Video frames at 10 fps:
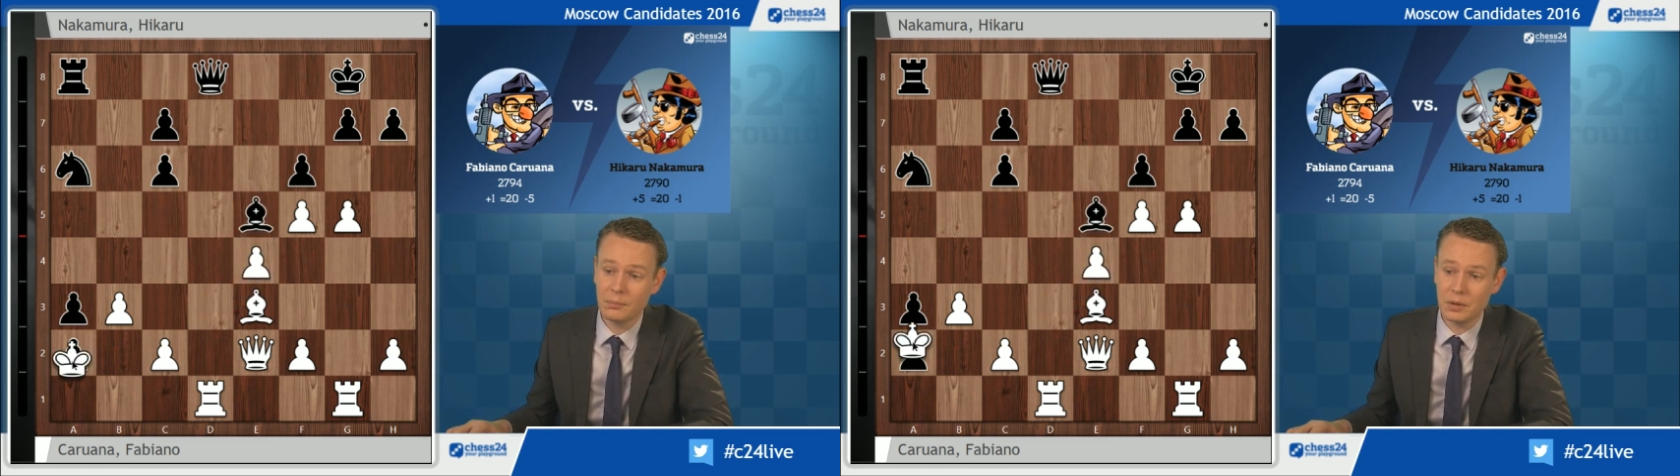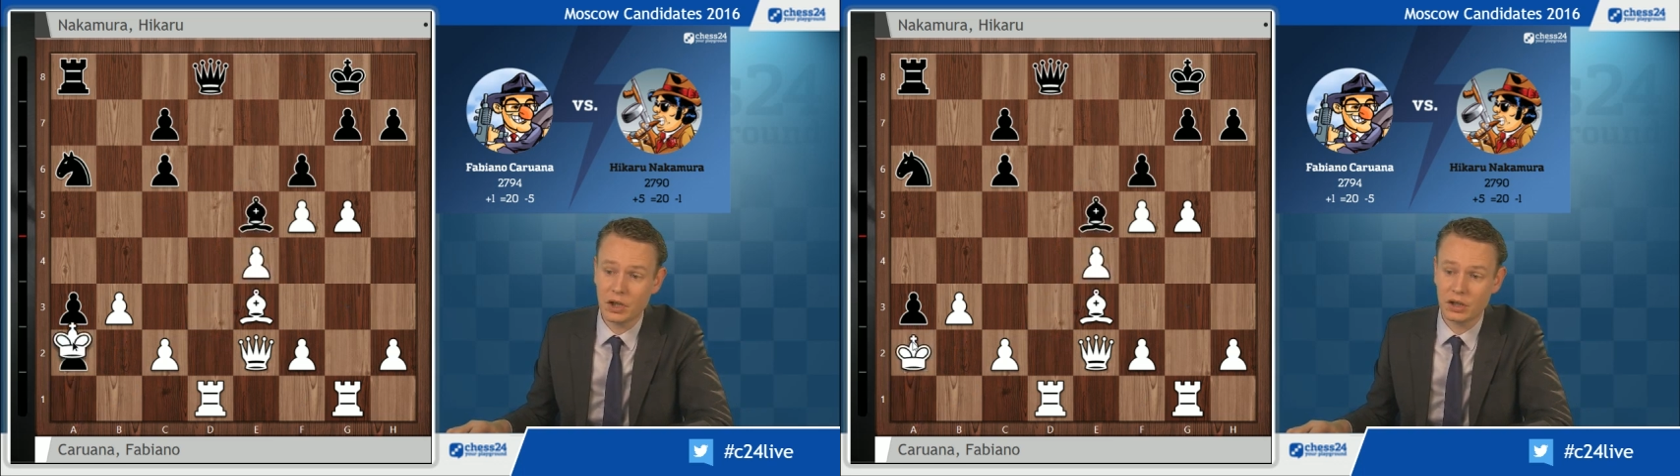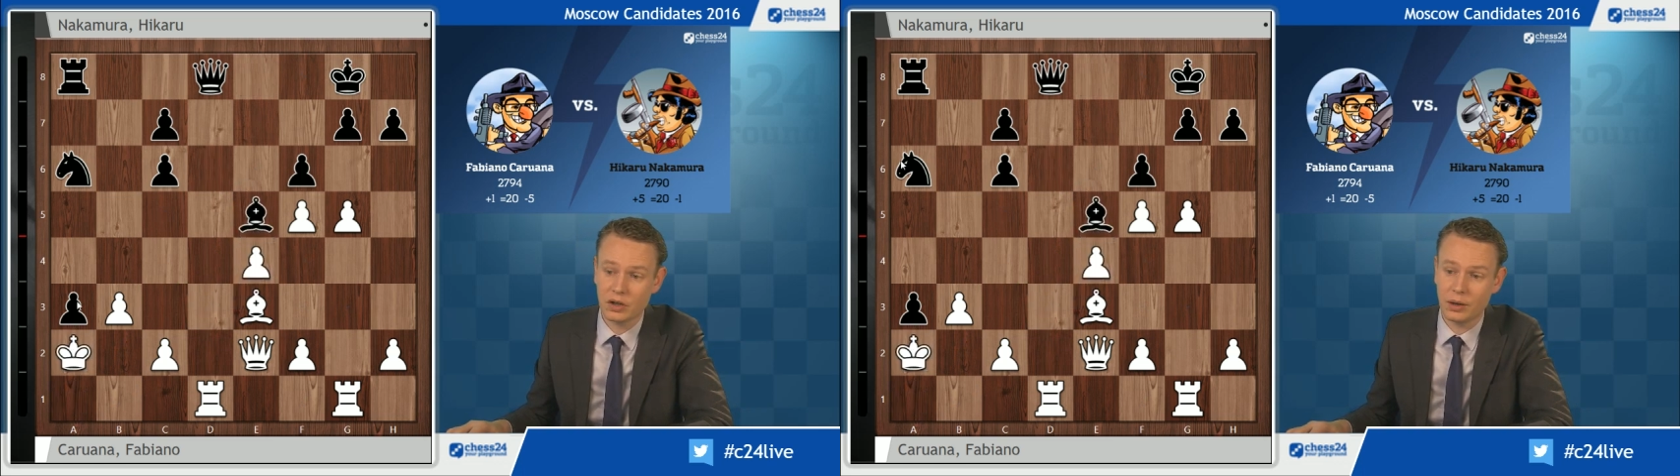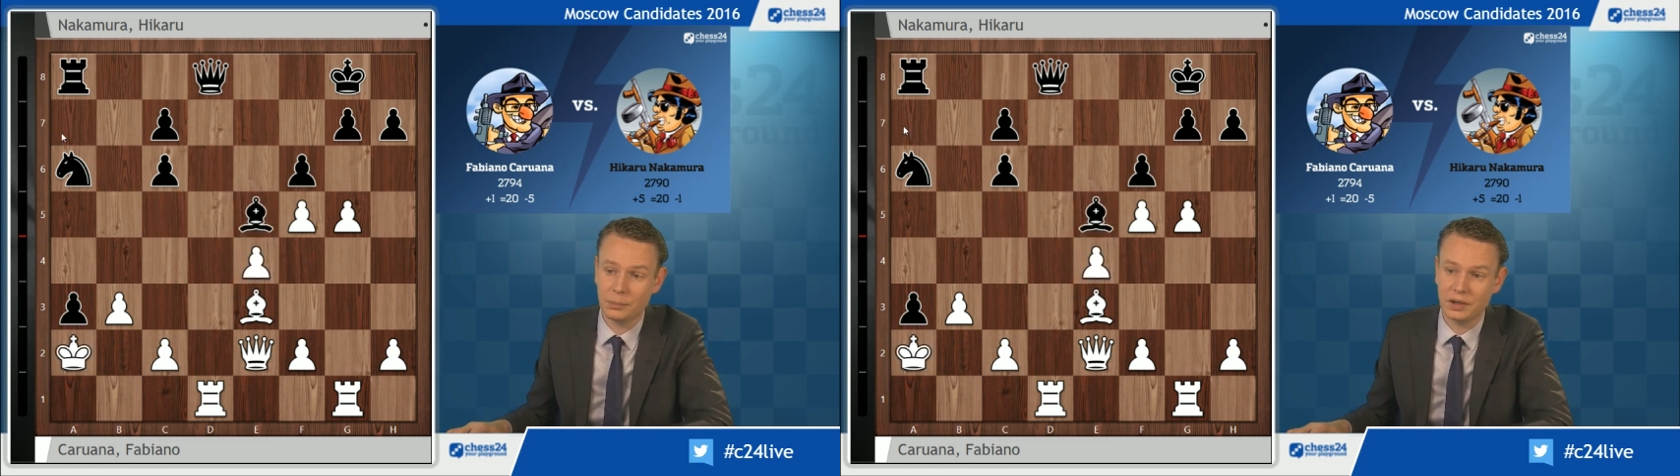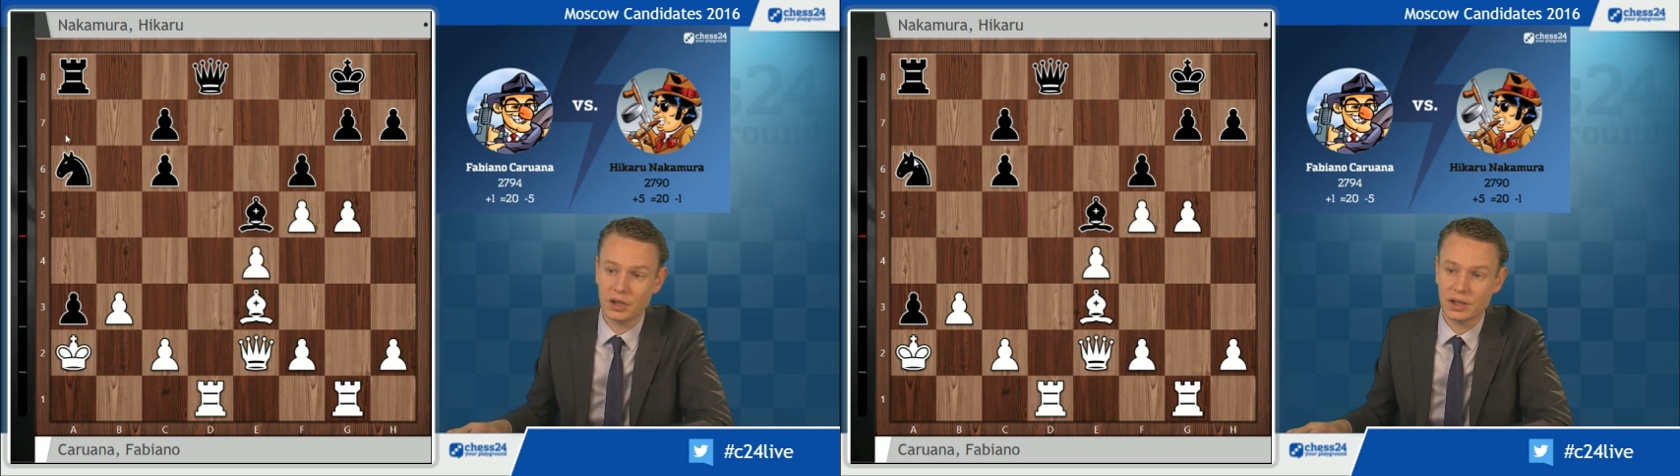Mission
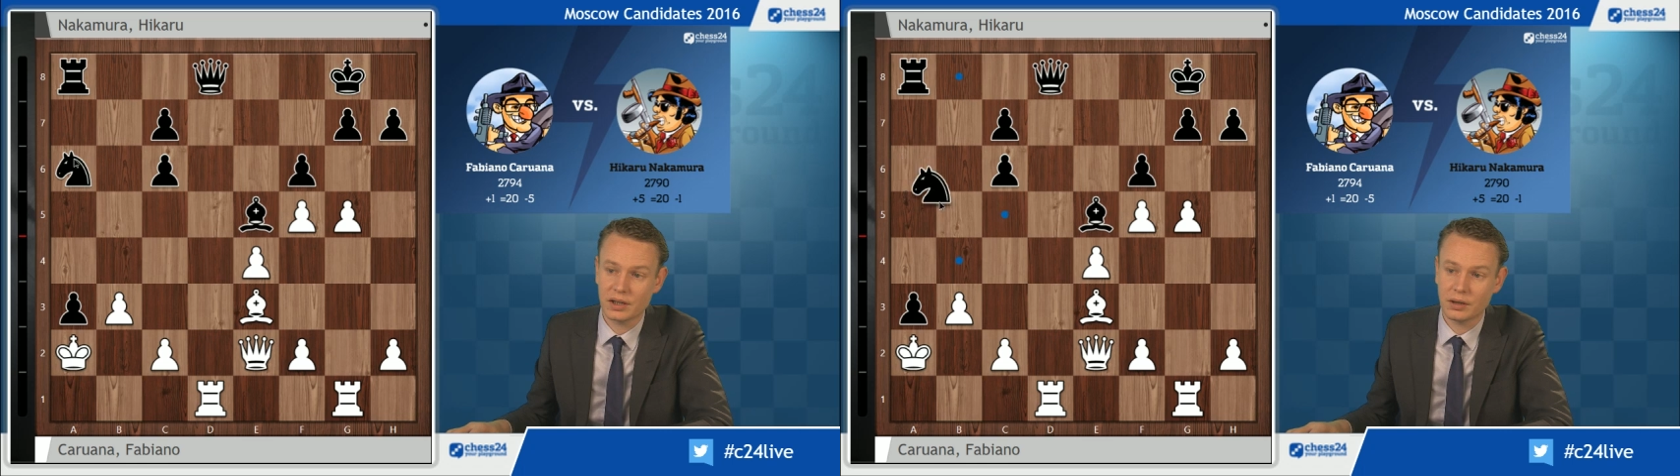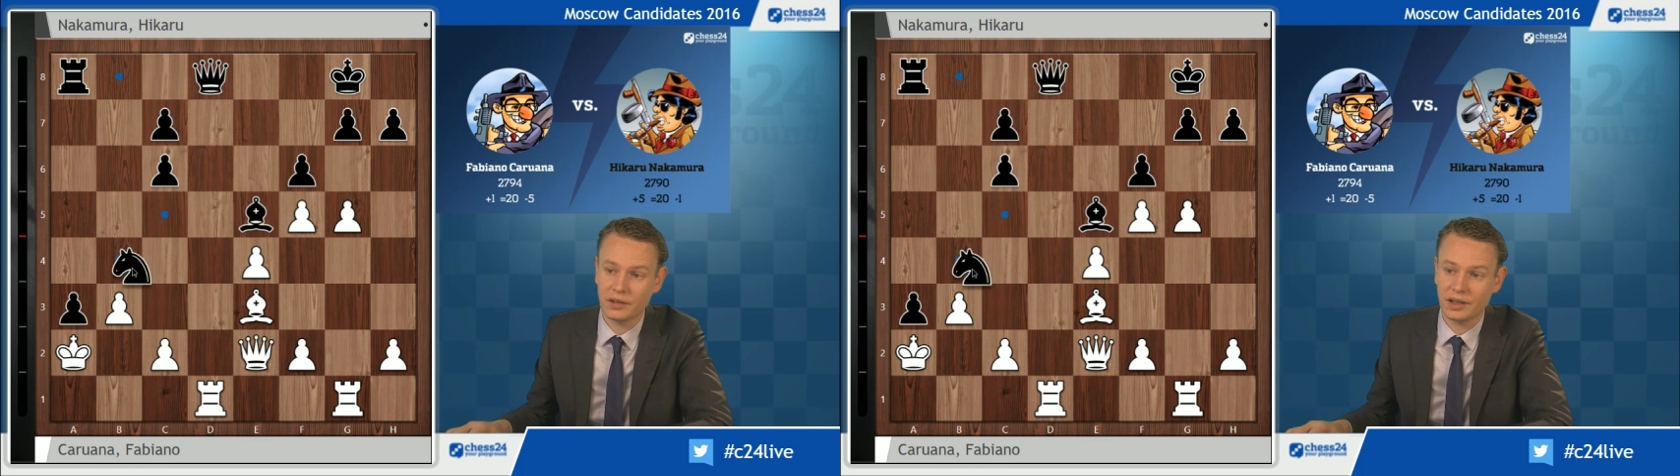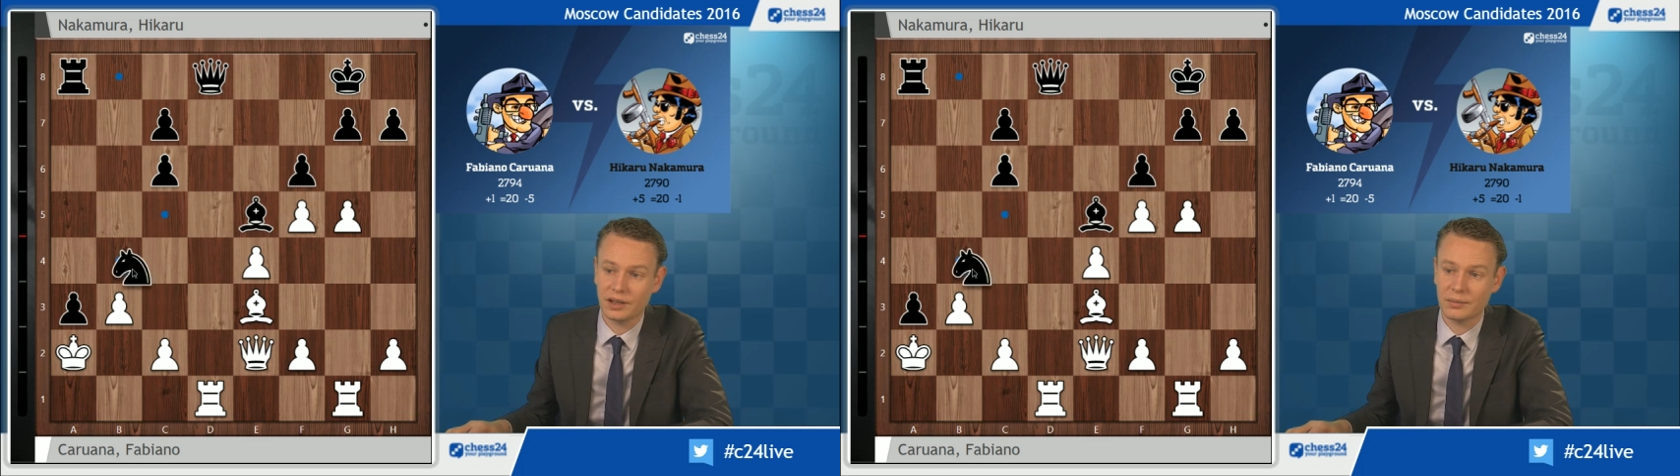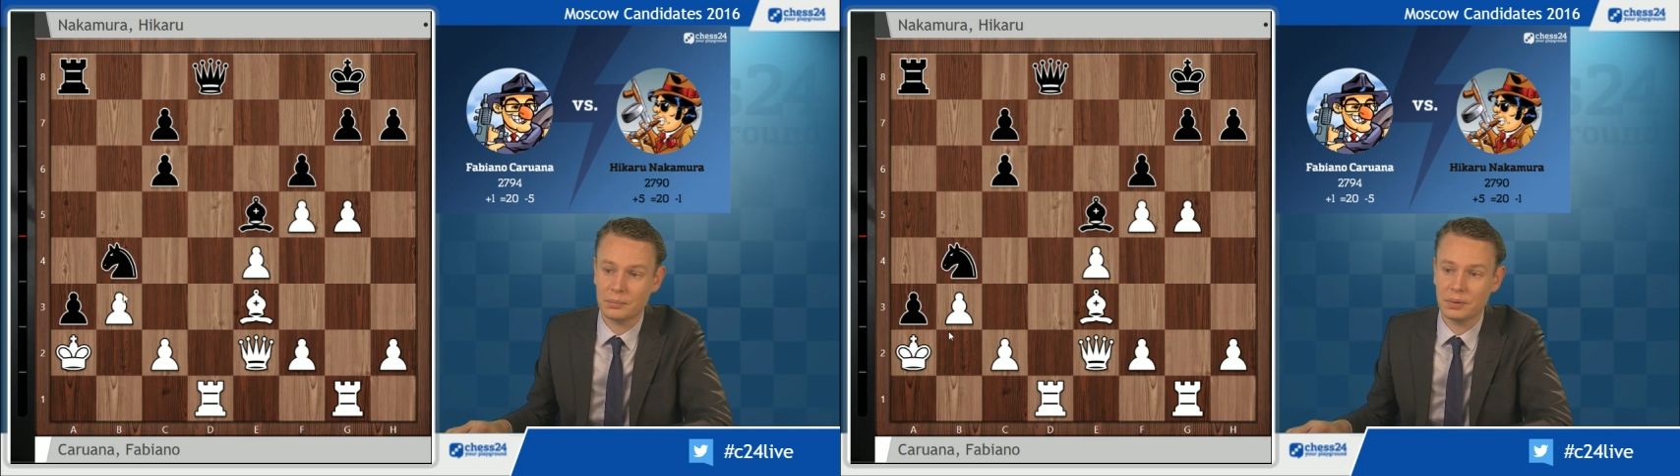accomplished, and all of a sudden,